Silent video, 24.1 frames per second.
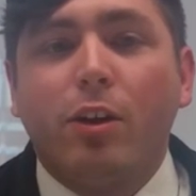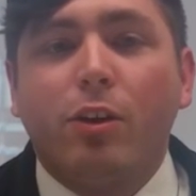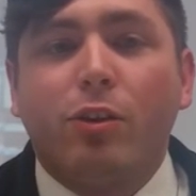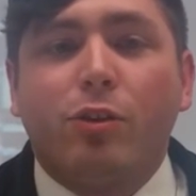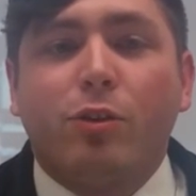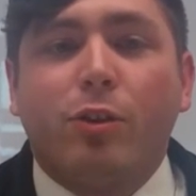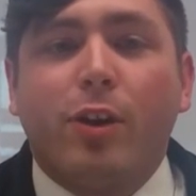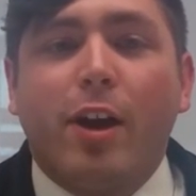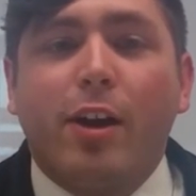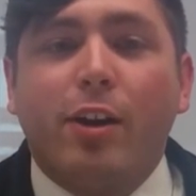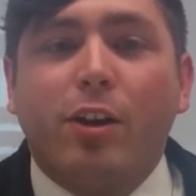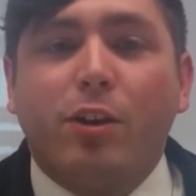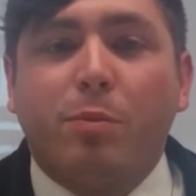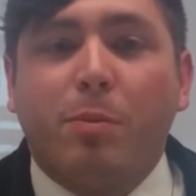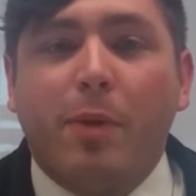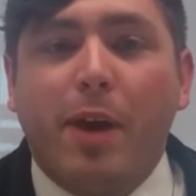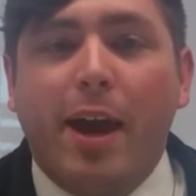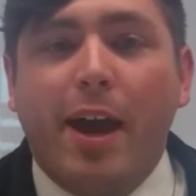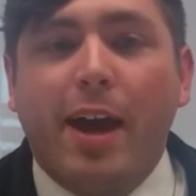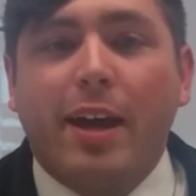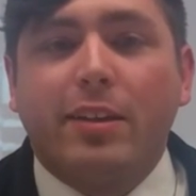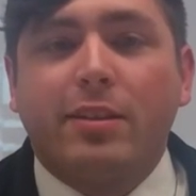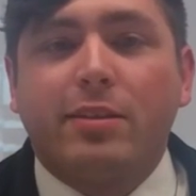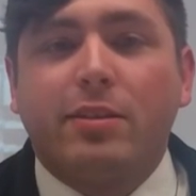Throughout its
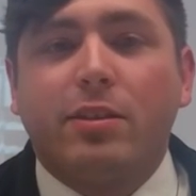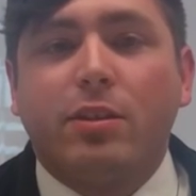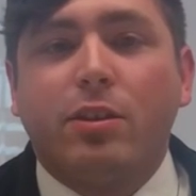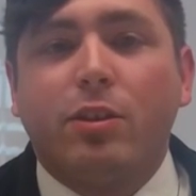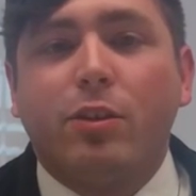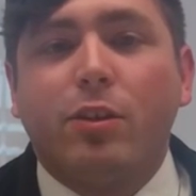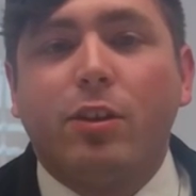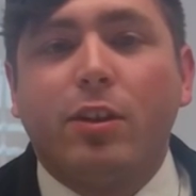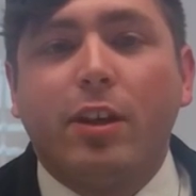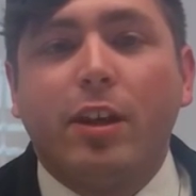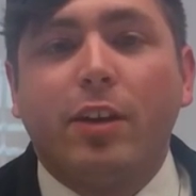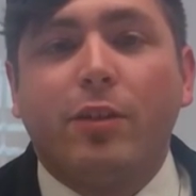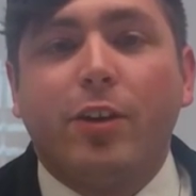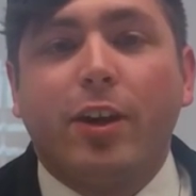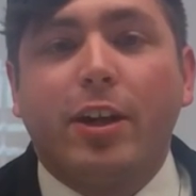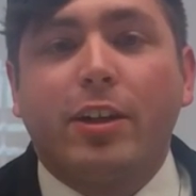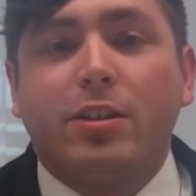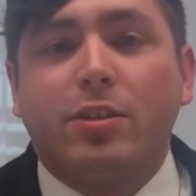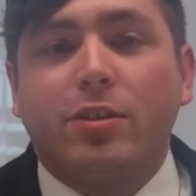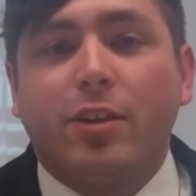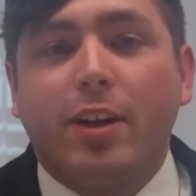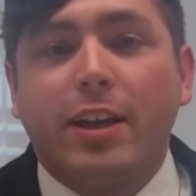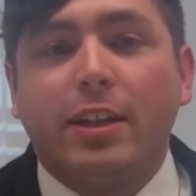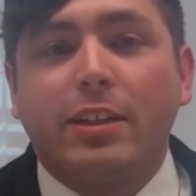past, Unilever
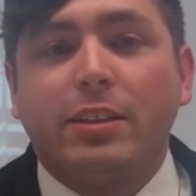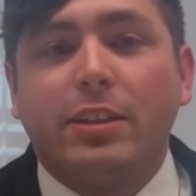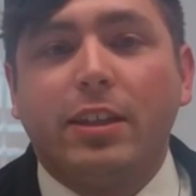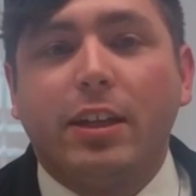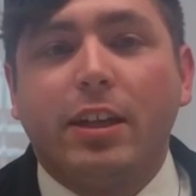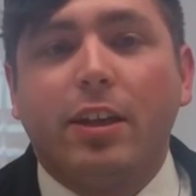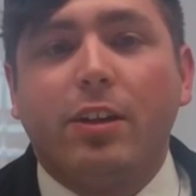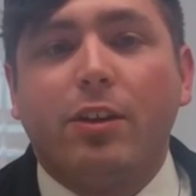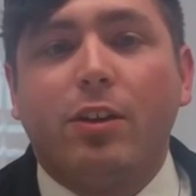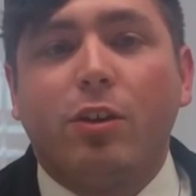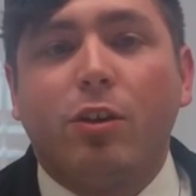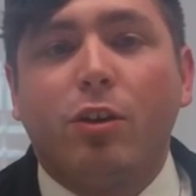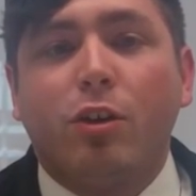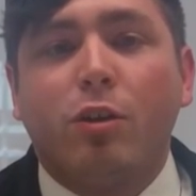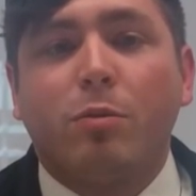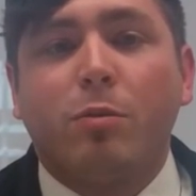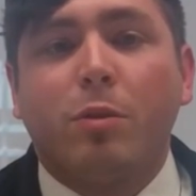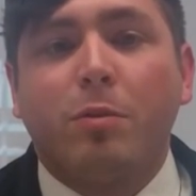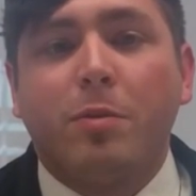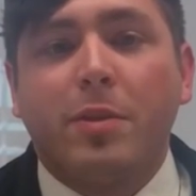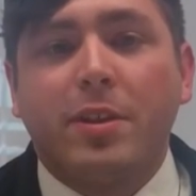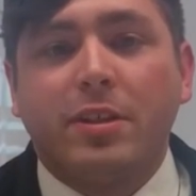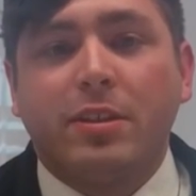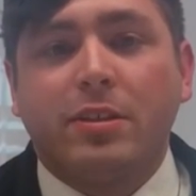has transcended the norm
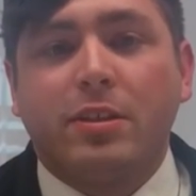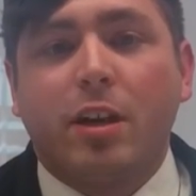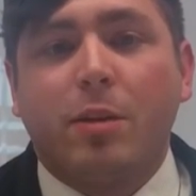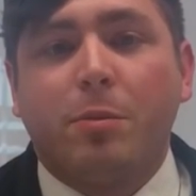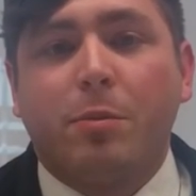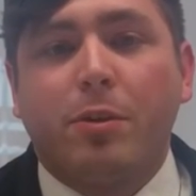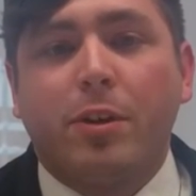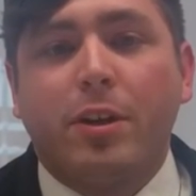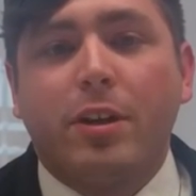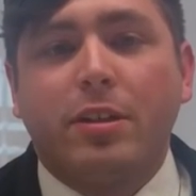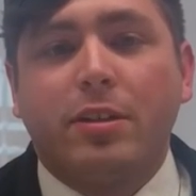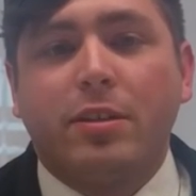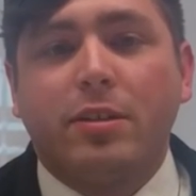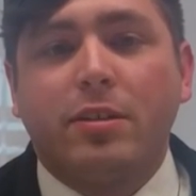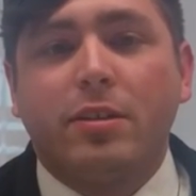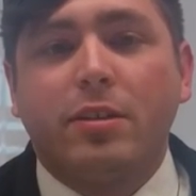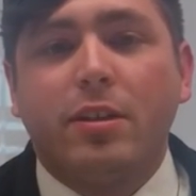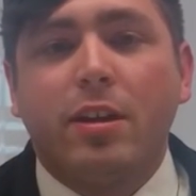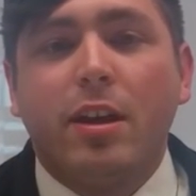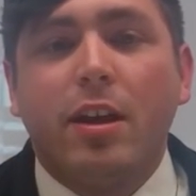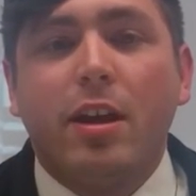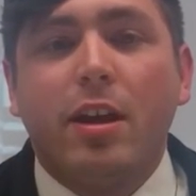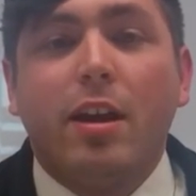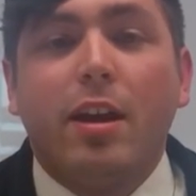of business operations
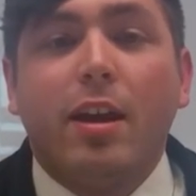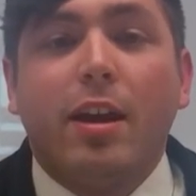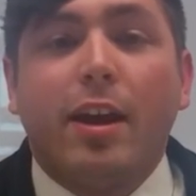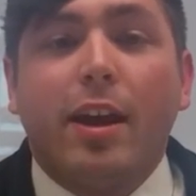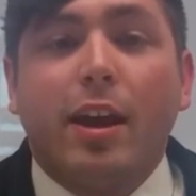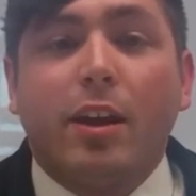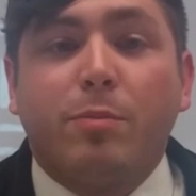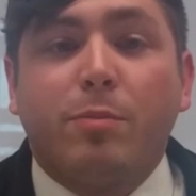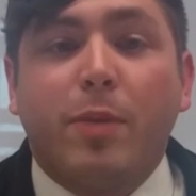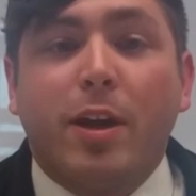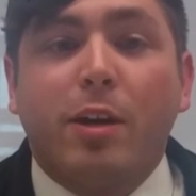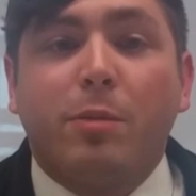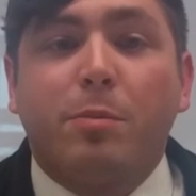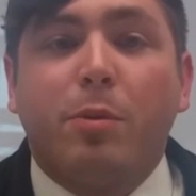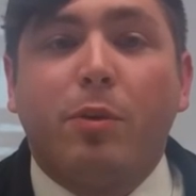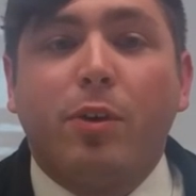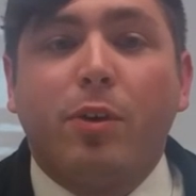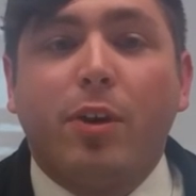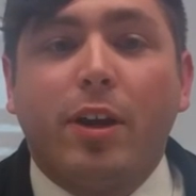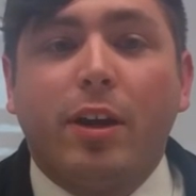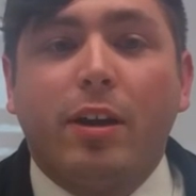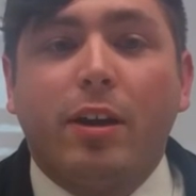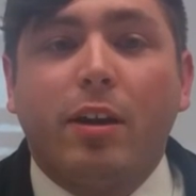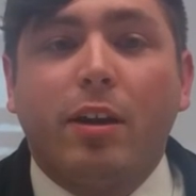and has made a
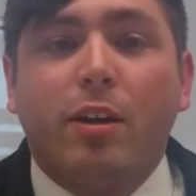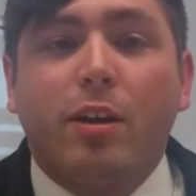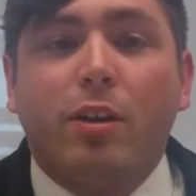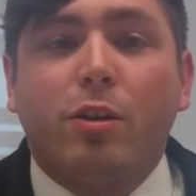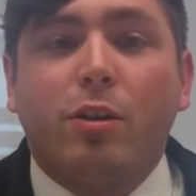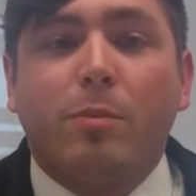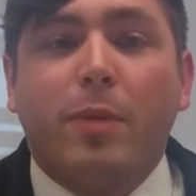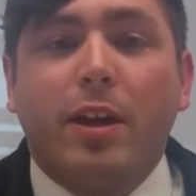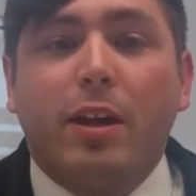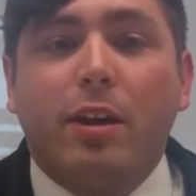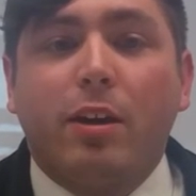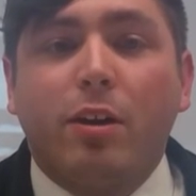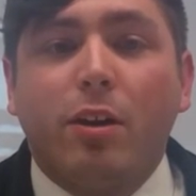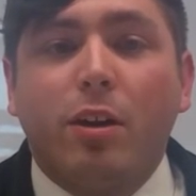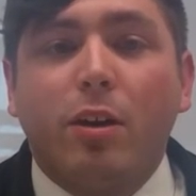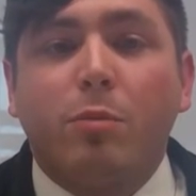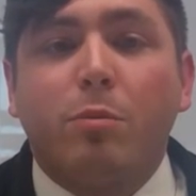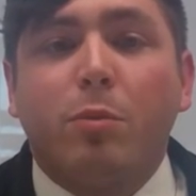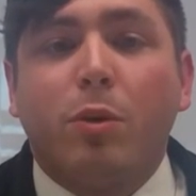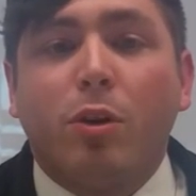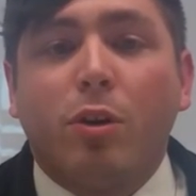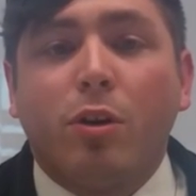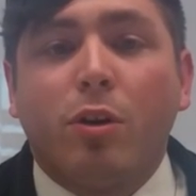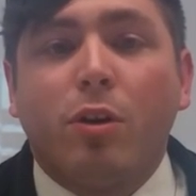point to make
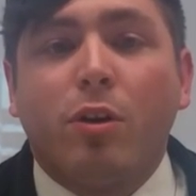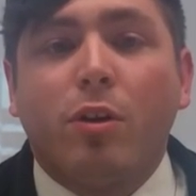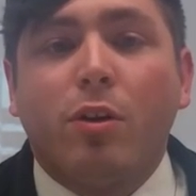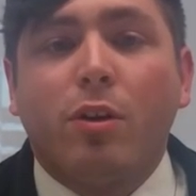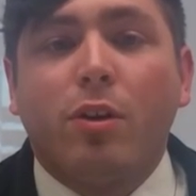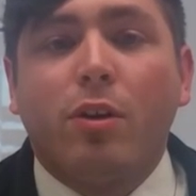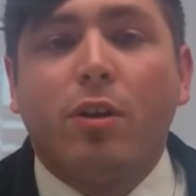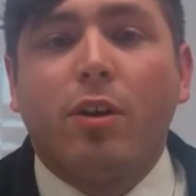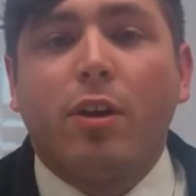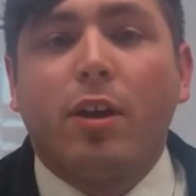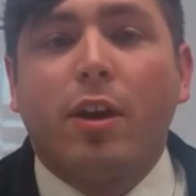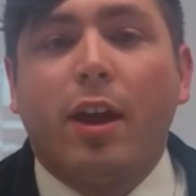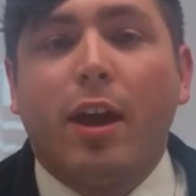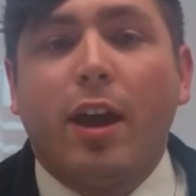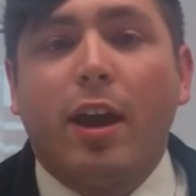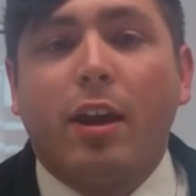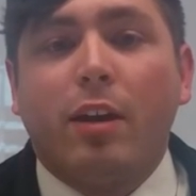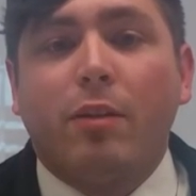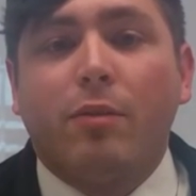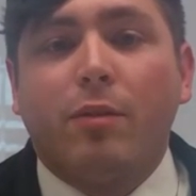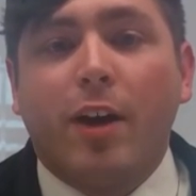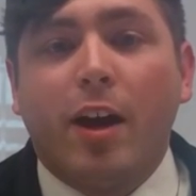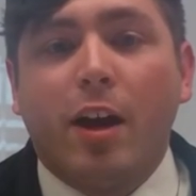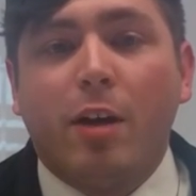good moral
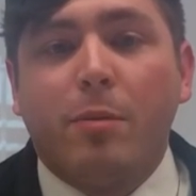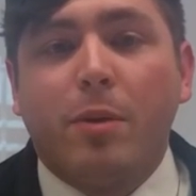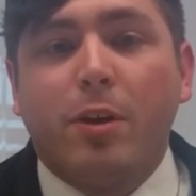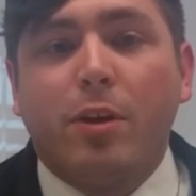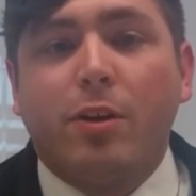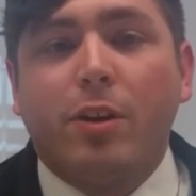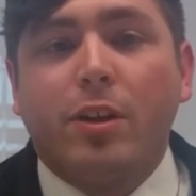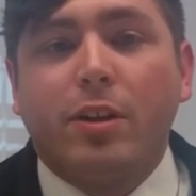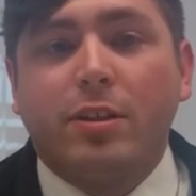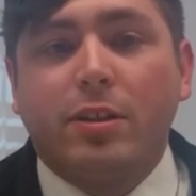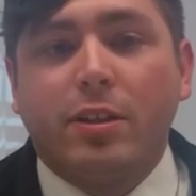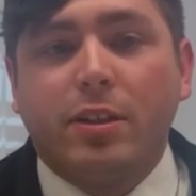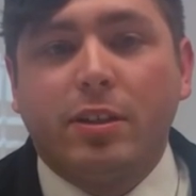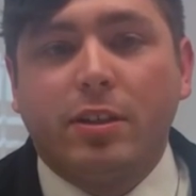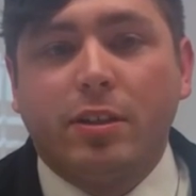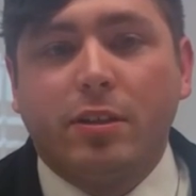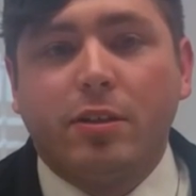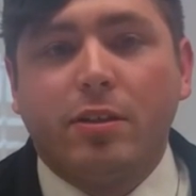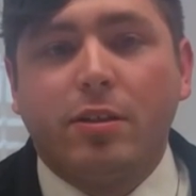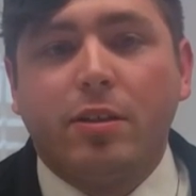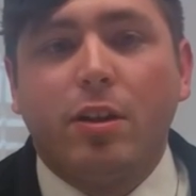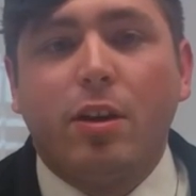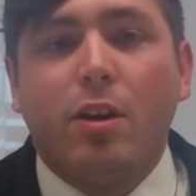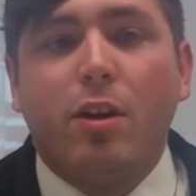and environmental
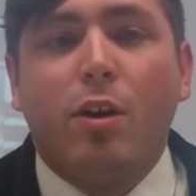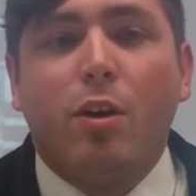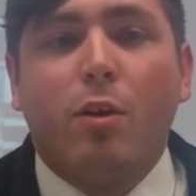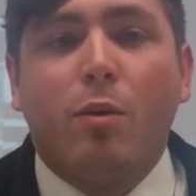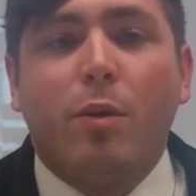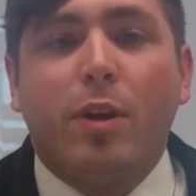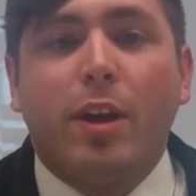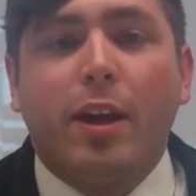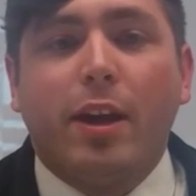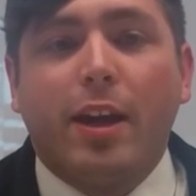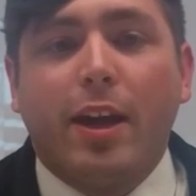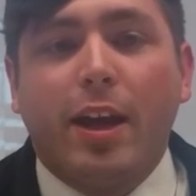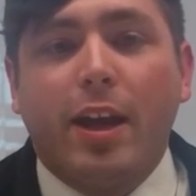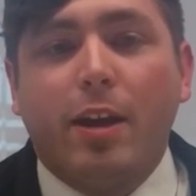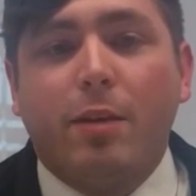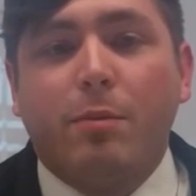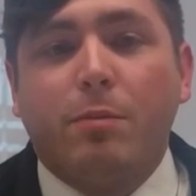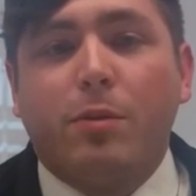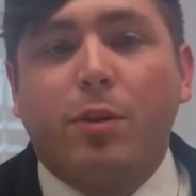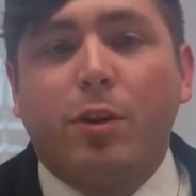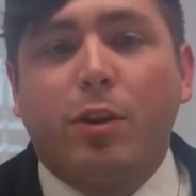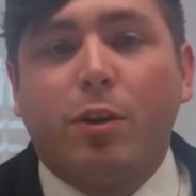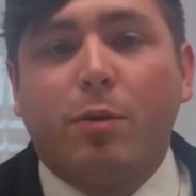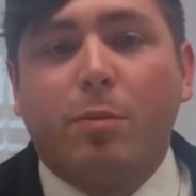decisions when it
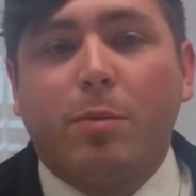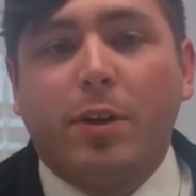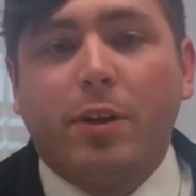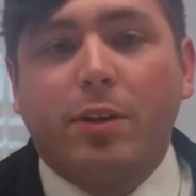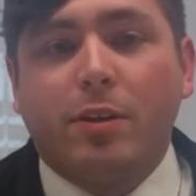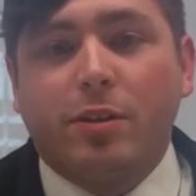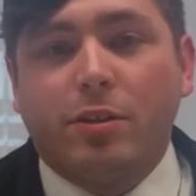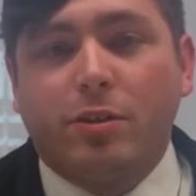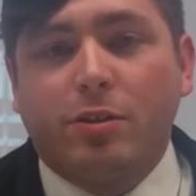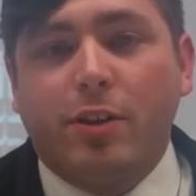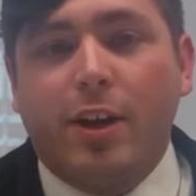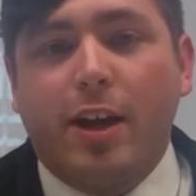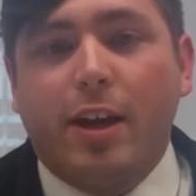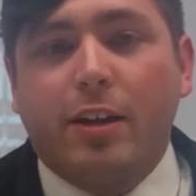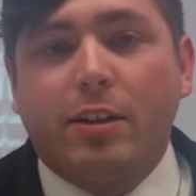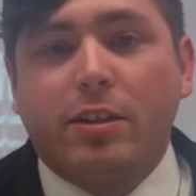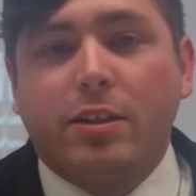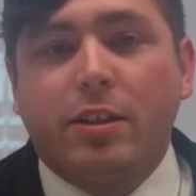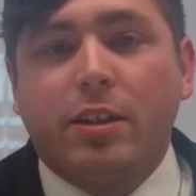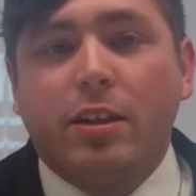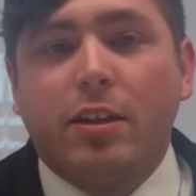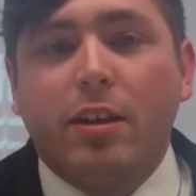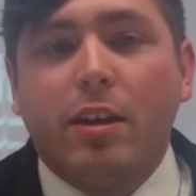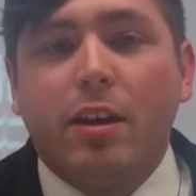came to their business
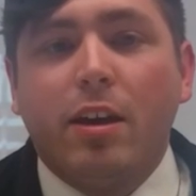strategy.